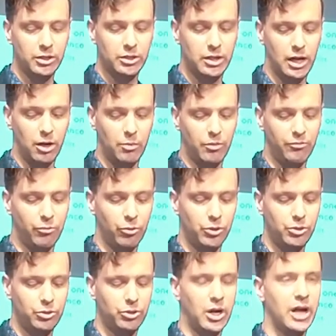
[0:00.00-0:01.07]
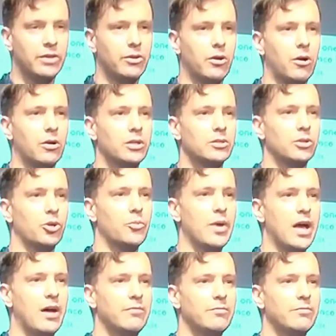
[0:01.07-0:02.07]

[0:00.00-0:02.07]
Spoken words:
that are before you trying their hardest on your behalf?